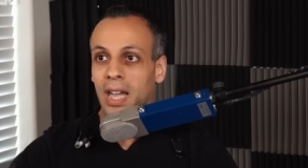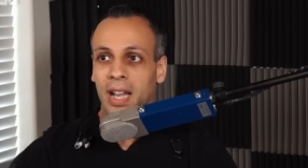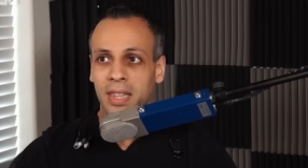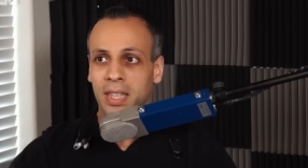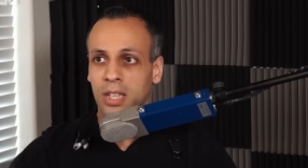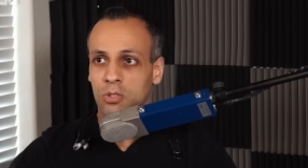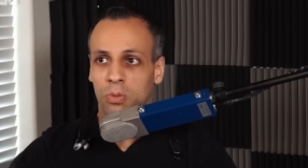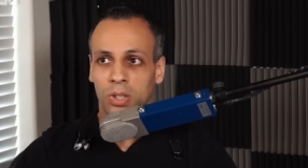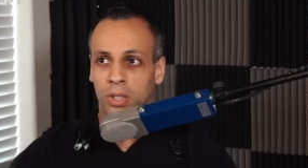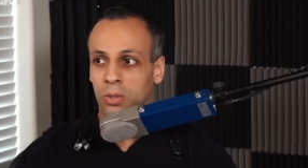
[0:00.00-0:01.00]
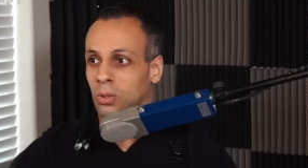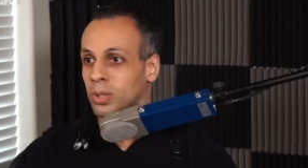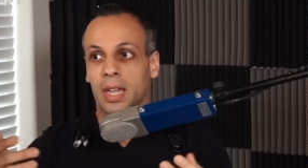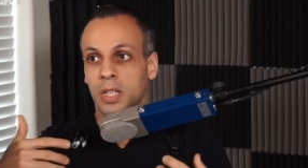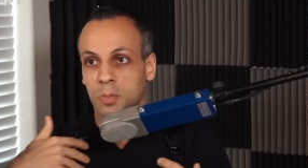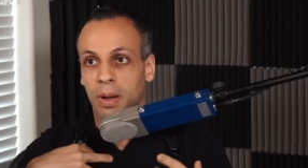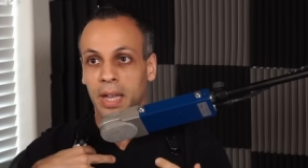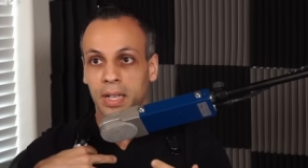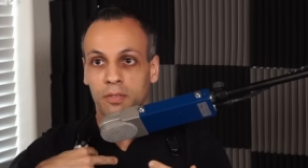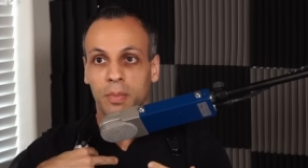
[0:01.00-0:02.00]
And I think it's really cool. In
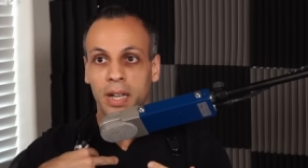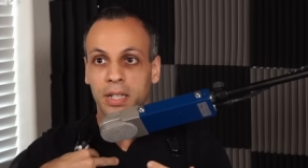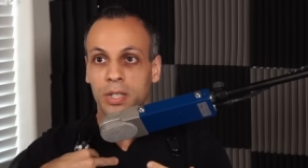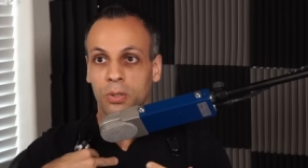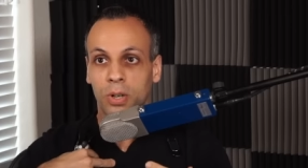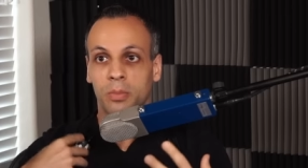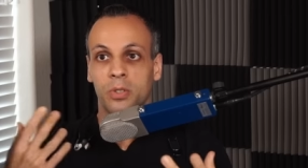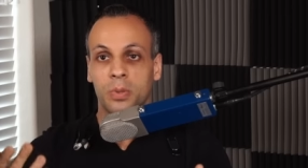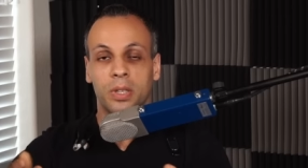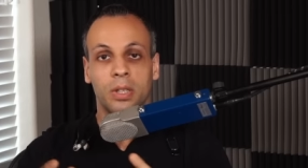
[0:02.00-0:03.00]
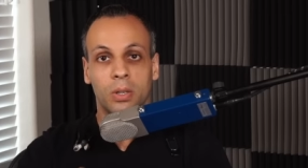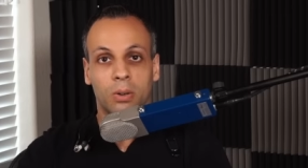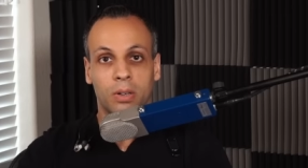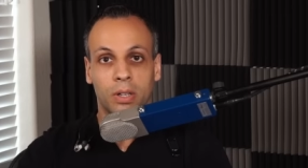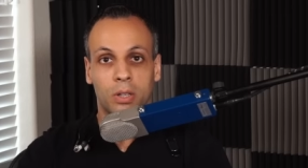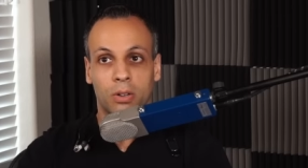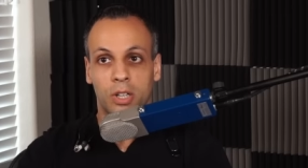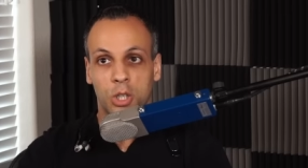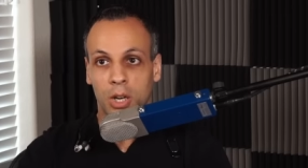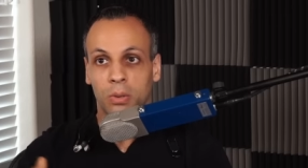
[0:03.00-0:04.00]
spite of my disagreements with the New York Attorney
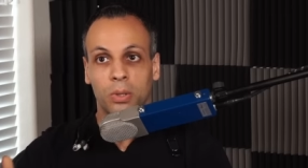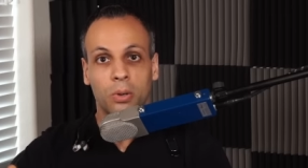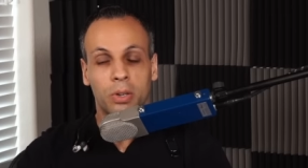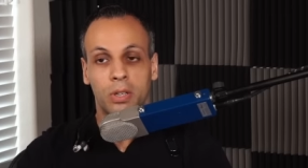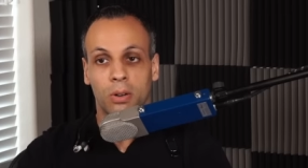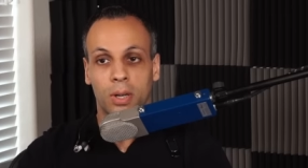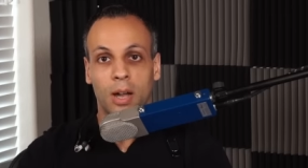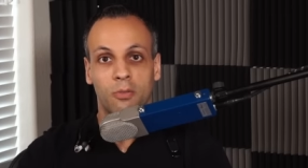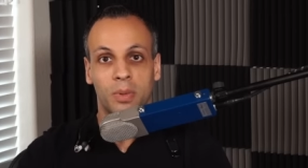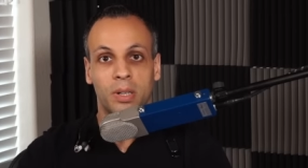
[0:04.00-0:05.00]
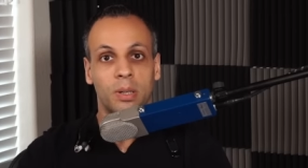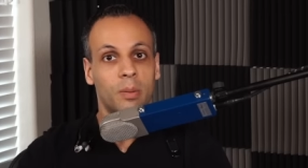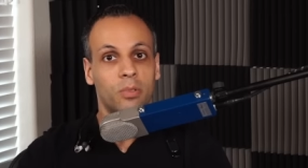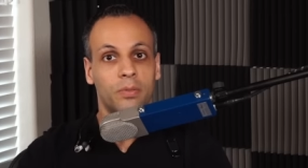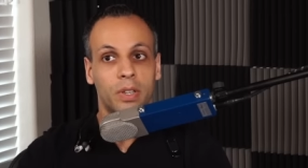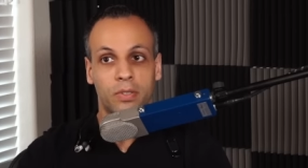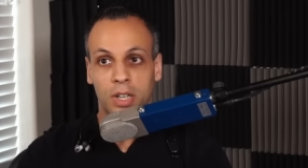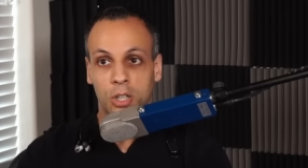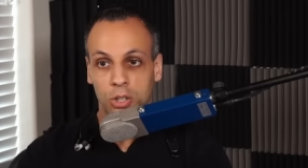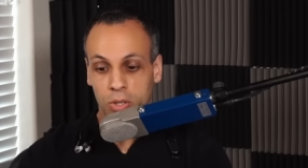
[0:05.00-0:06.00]
General or New York government on a number of different
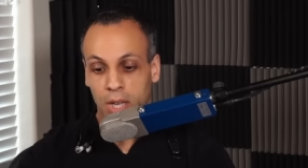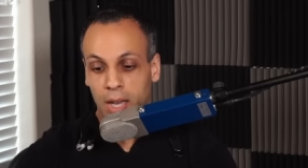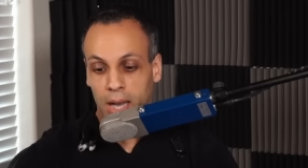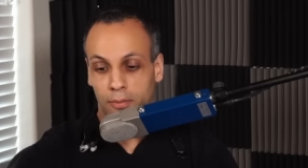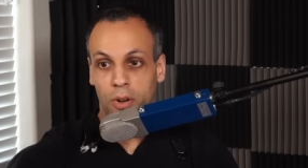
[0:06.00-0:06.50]
issues, I'm